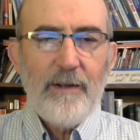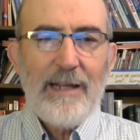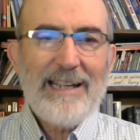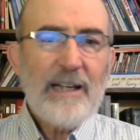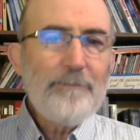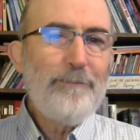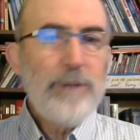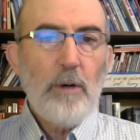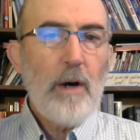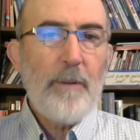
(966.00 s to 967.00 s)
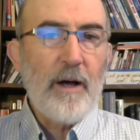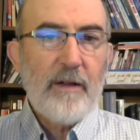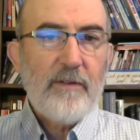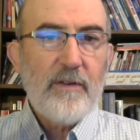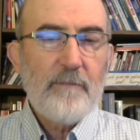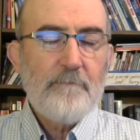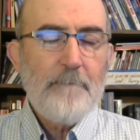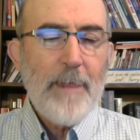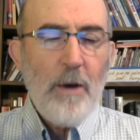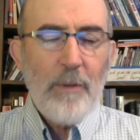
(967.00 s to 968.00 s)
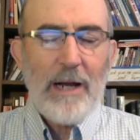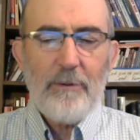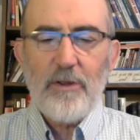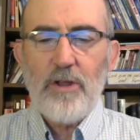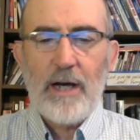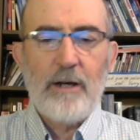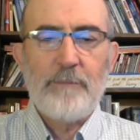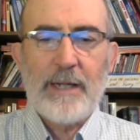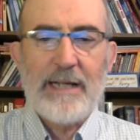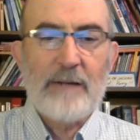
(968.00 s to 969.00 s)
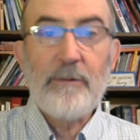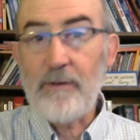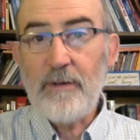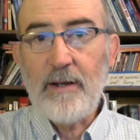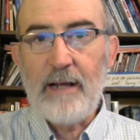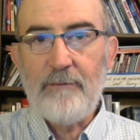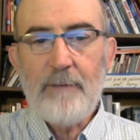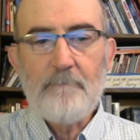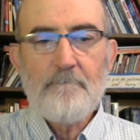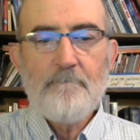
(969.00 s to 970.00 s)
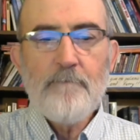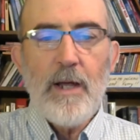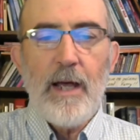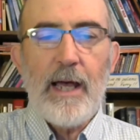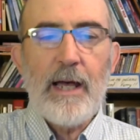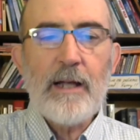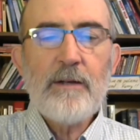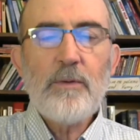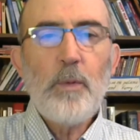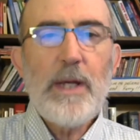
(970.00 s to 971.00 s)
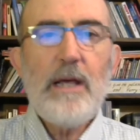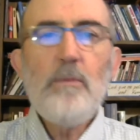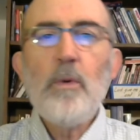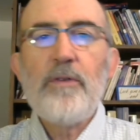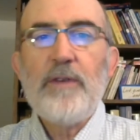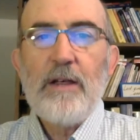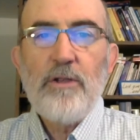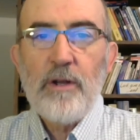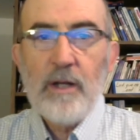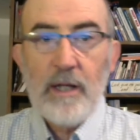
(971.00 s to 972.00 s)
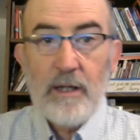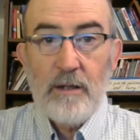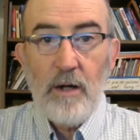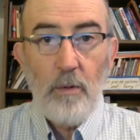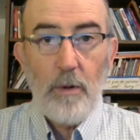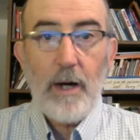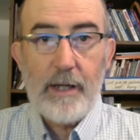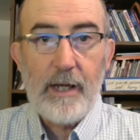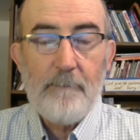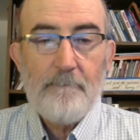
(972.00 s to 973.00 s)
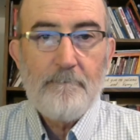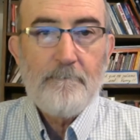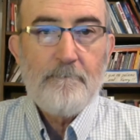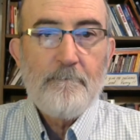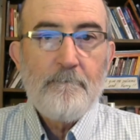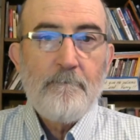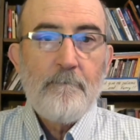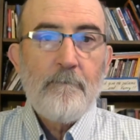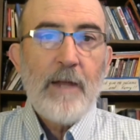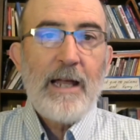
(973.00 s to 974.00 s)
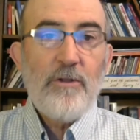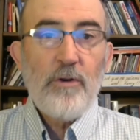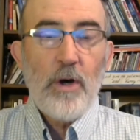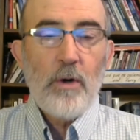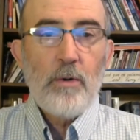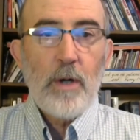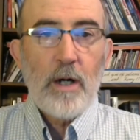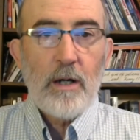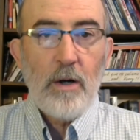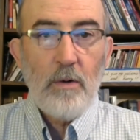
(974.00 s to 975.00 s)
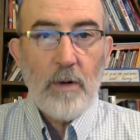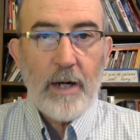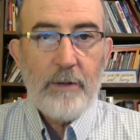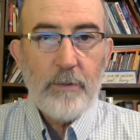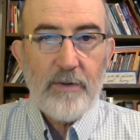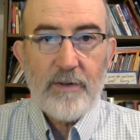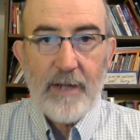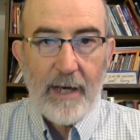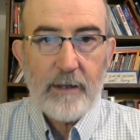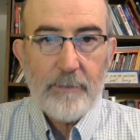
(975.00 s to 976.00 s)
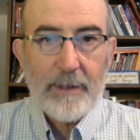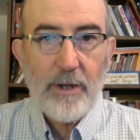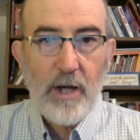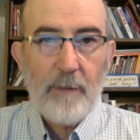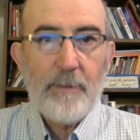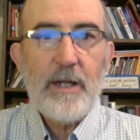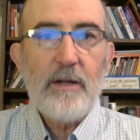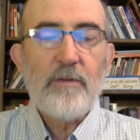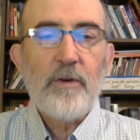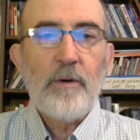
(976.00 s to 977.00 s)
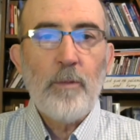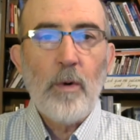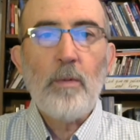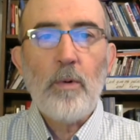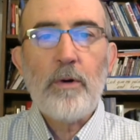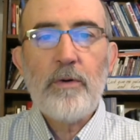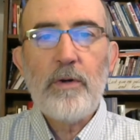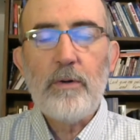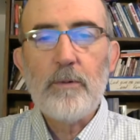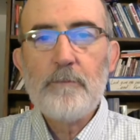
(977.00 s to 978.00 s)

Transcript: it can blow up on us. When I was a child, my dad was in the Navy, and we were stationed in Hawaii. And as you know, Hawaii was attacked by the Japanese during World War II.